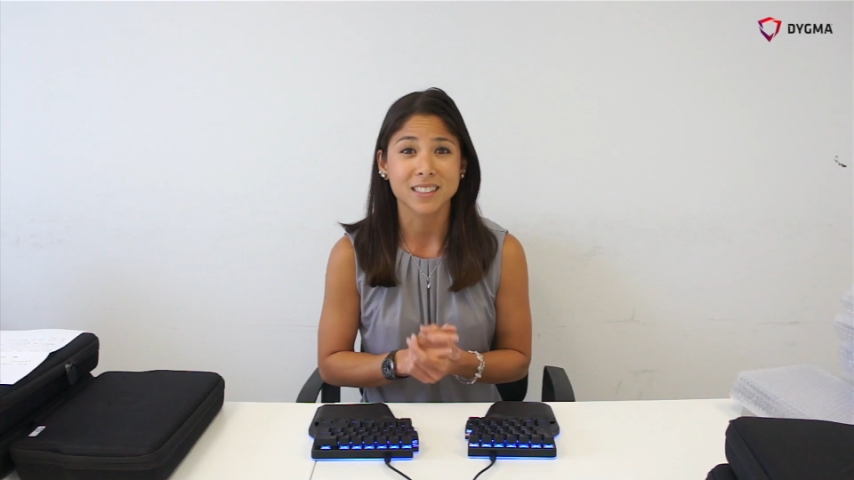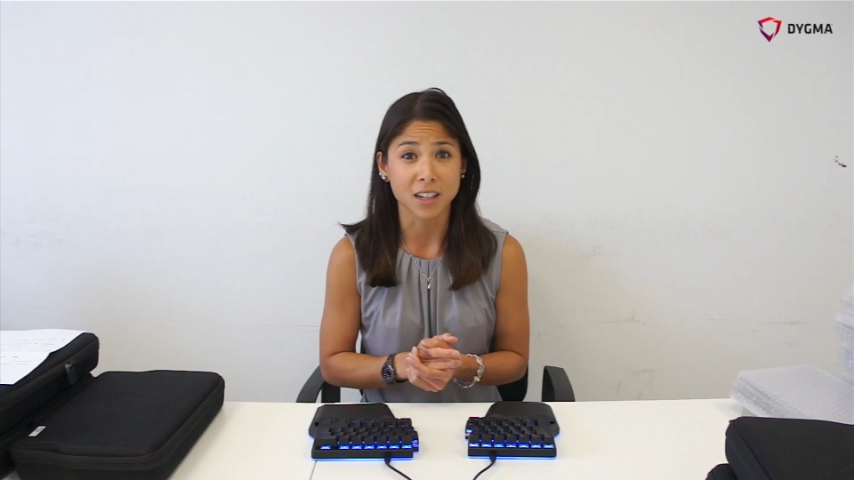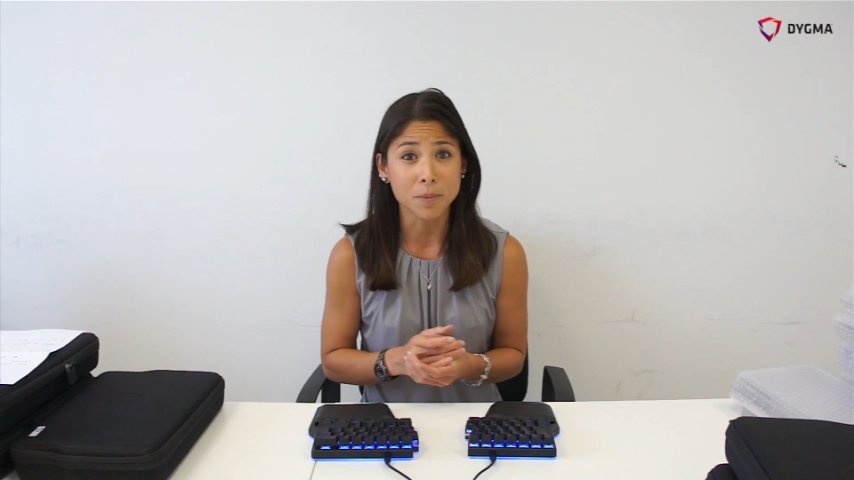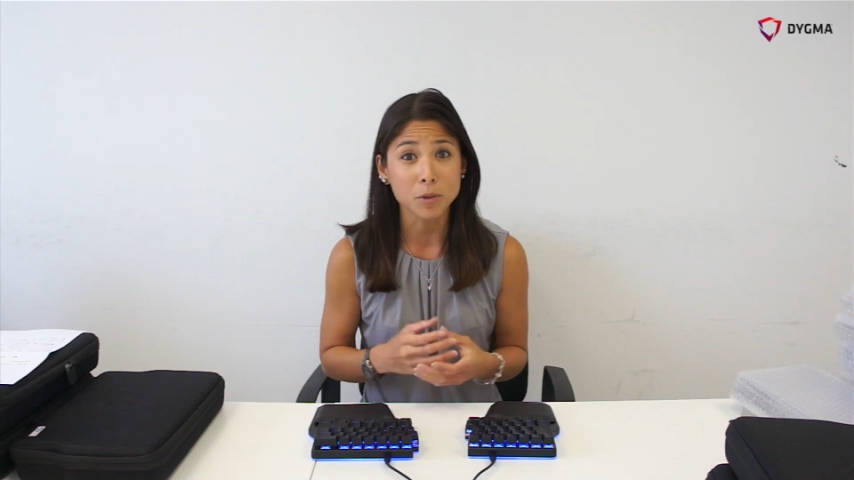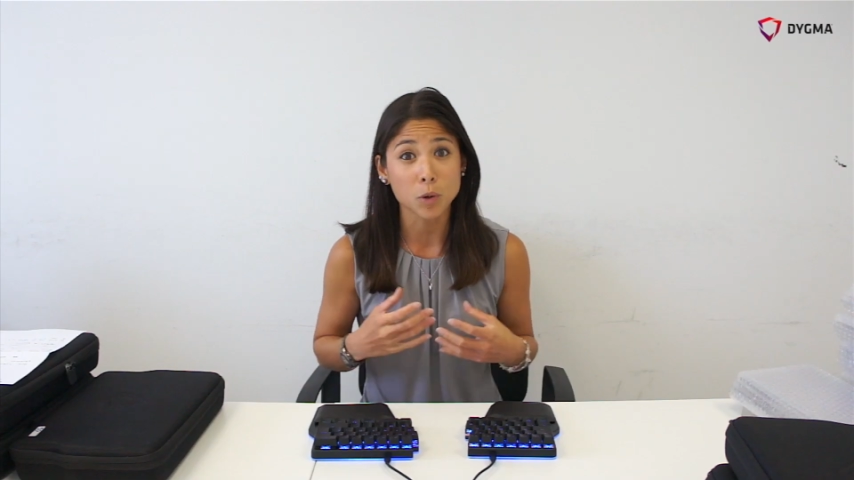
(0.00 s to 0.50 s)

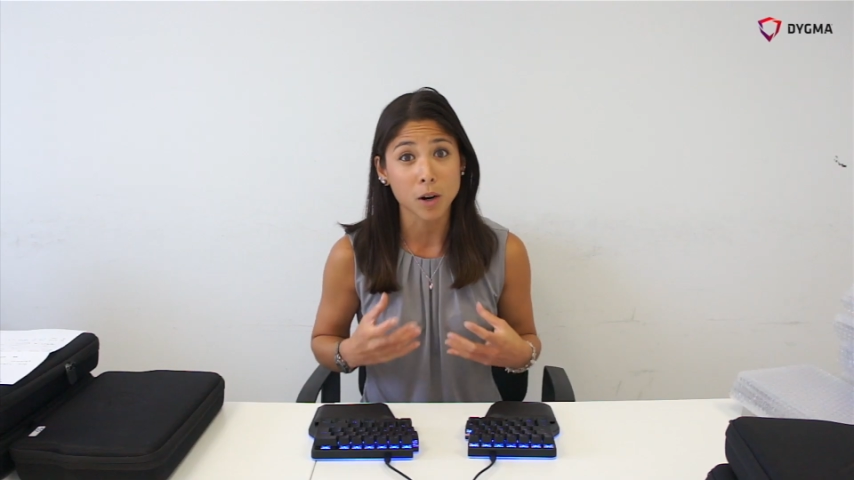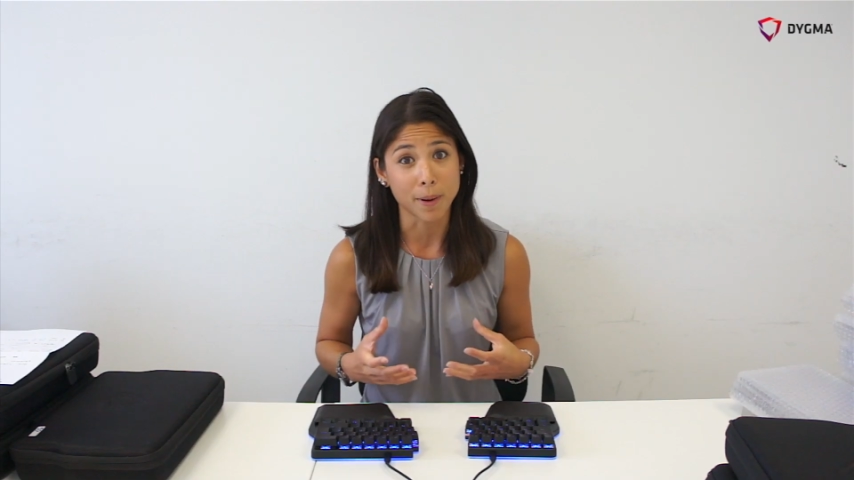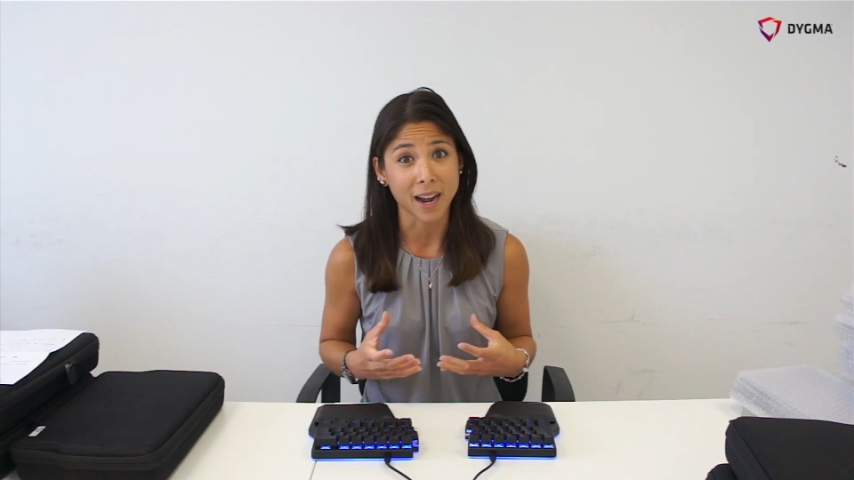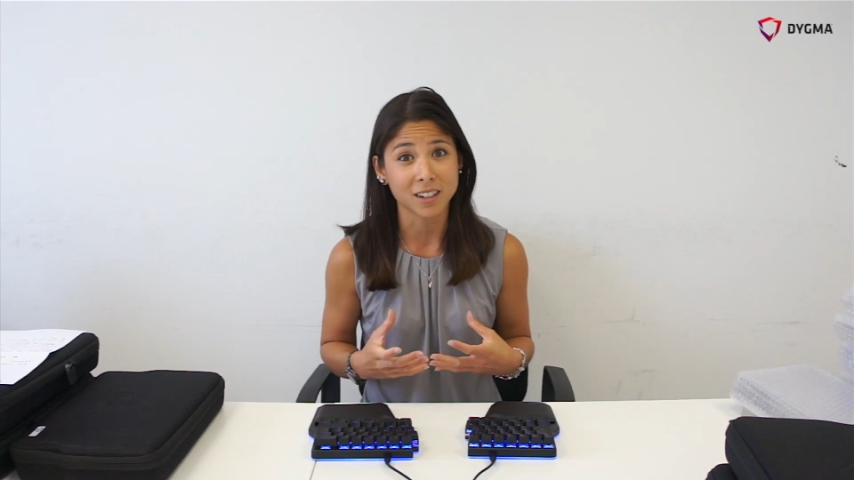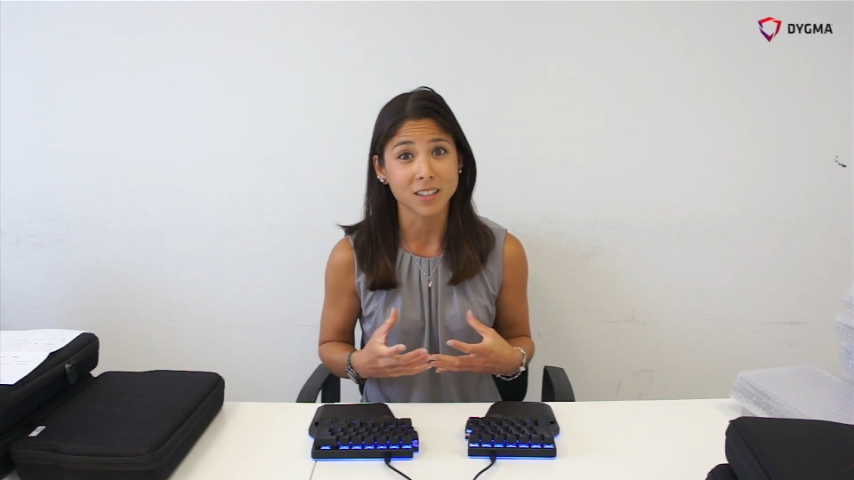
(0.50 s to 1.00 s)
some to our
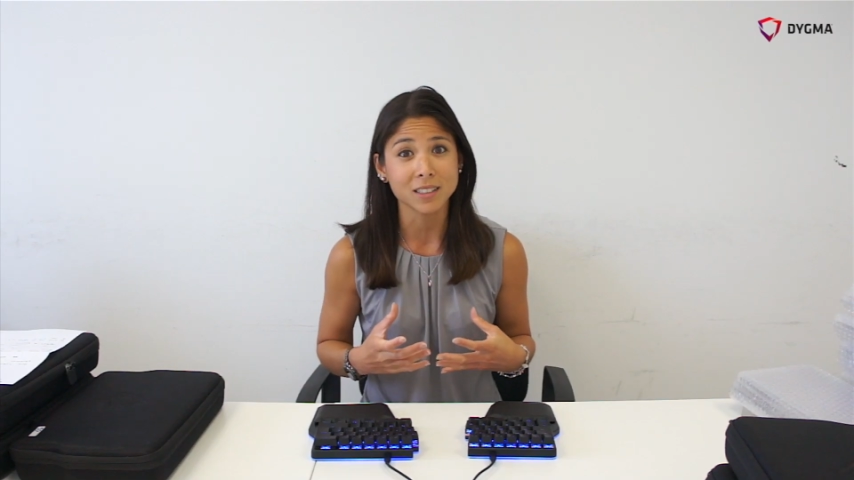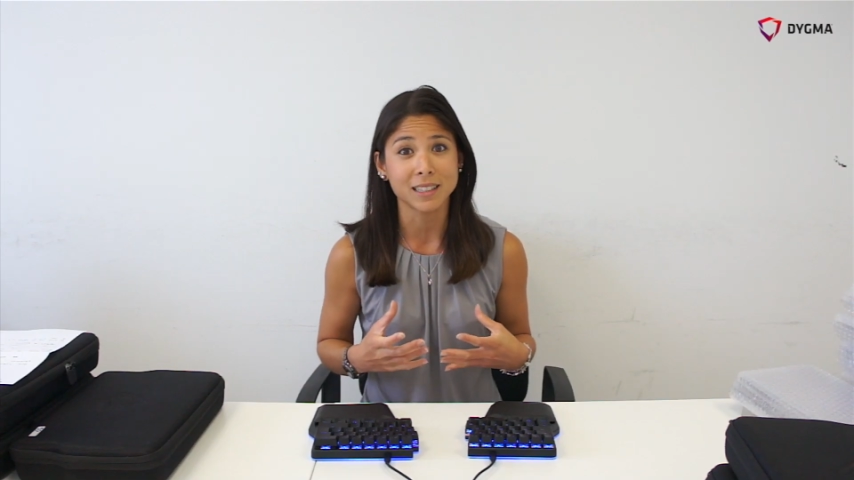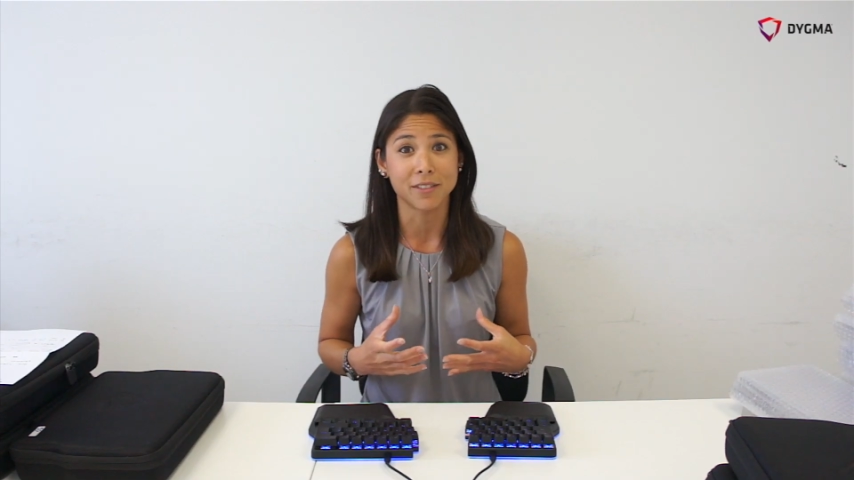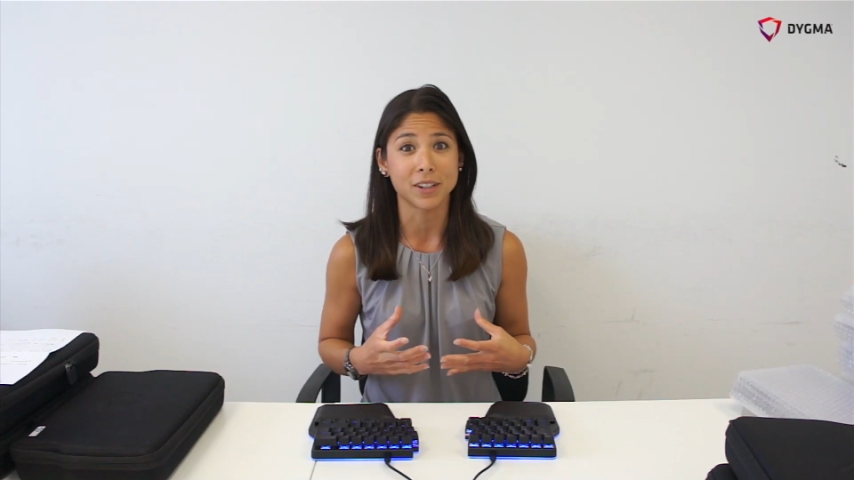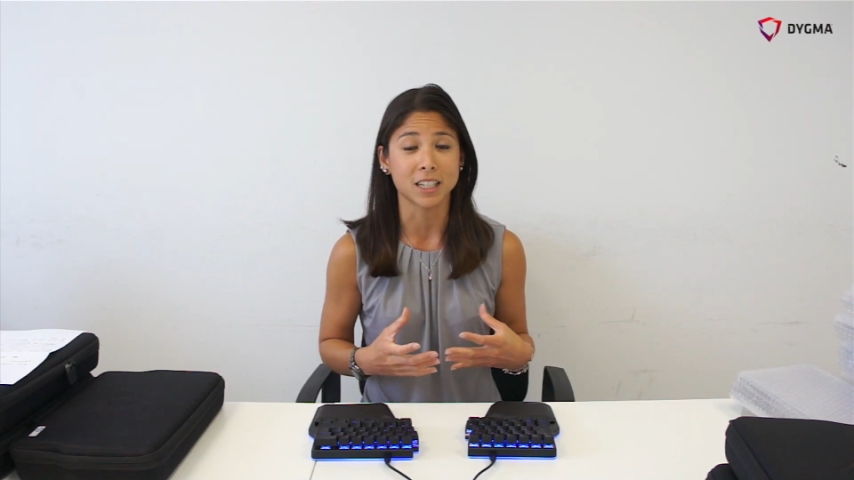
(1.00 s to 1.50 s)

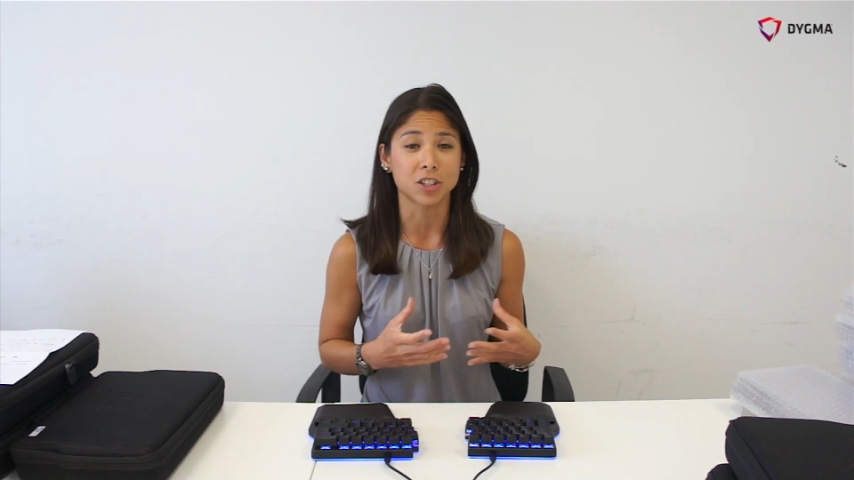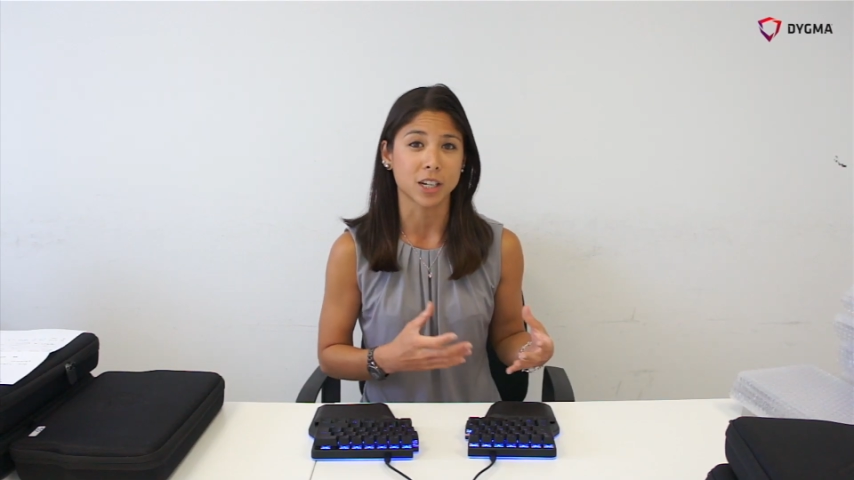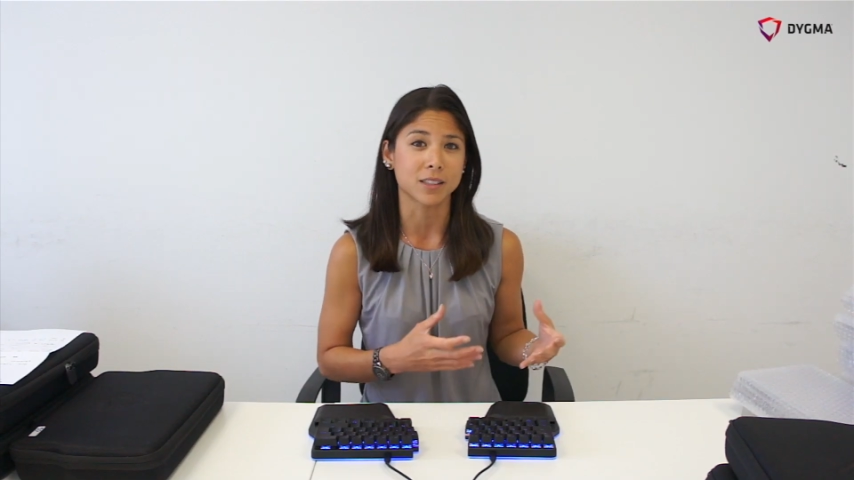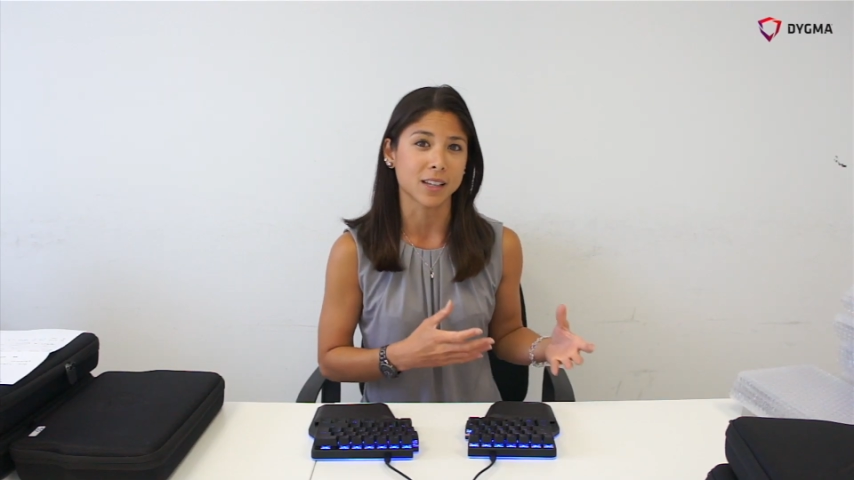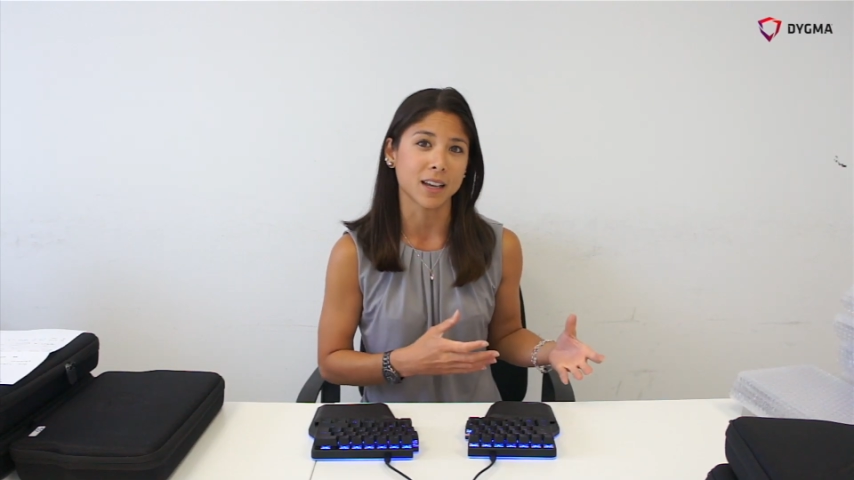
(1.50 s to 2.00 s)
backers living in
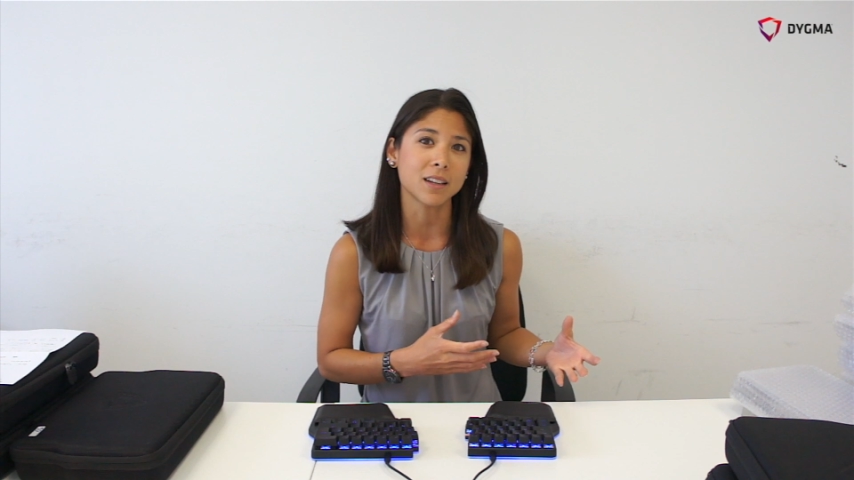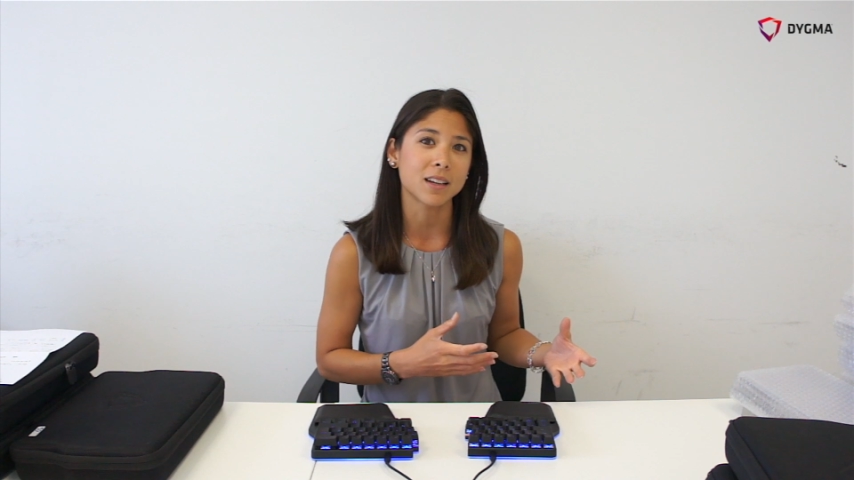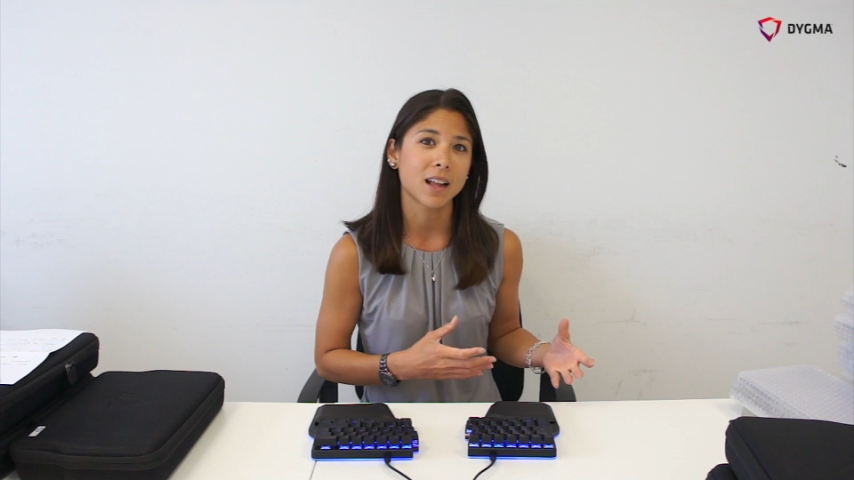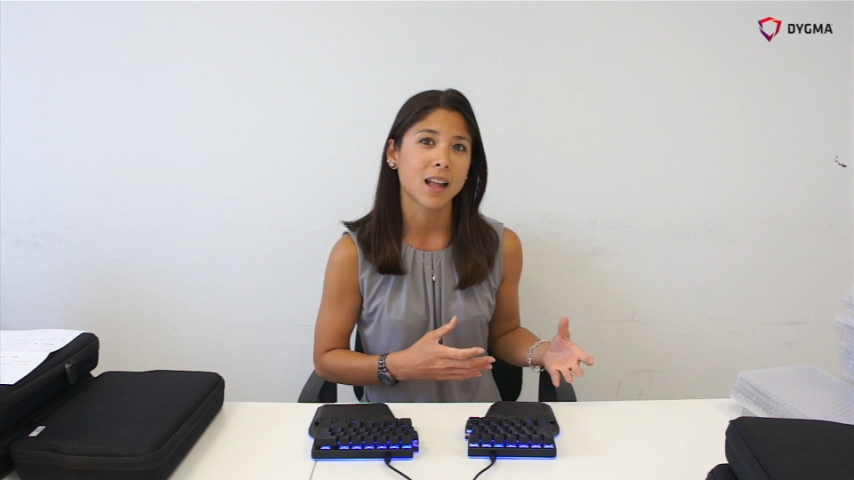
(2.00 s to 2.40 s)
Shenzhen,